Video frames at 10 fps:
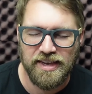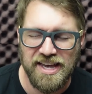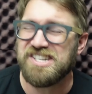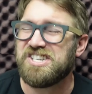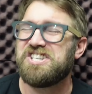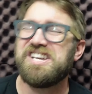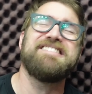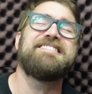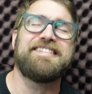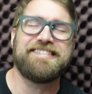In
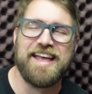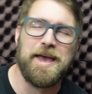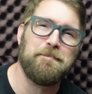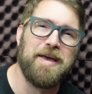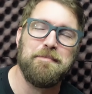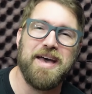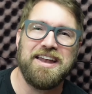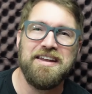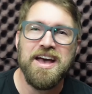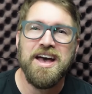Jesus' name,
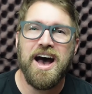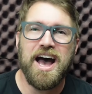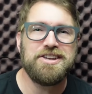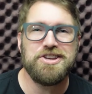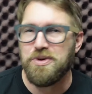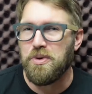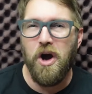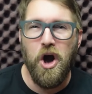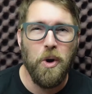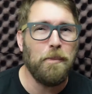amen. I do
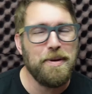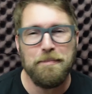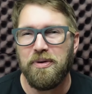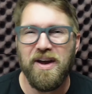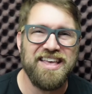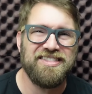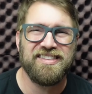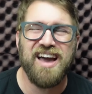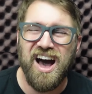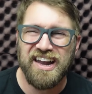hope and pray
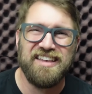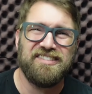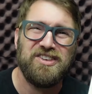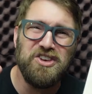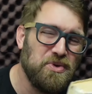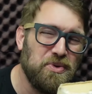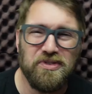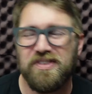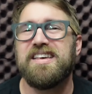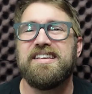God has
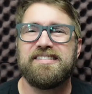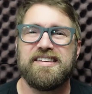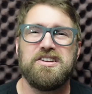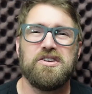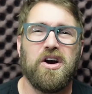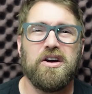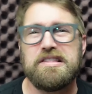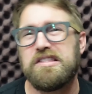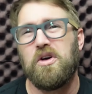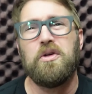used this in your heart,
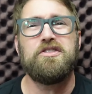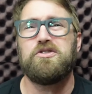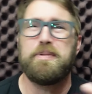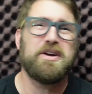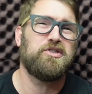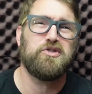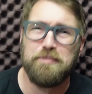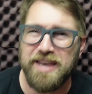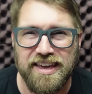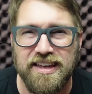that the Holy Spirit's
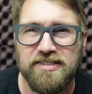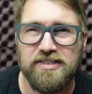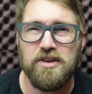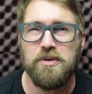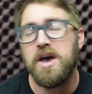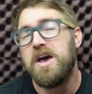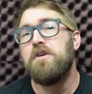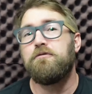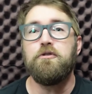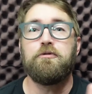speaking to you. Feel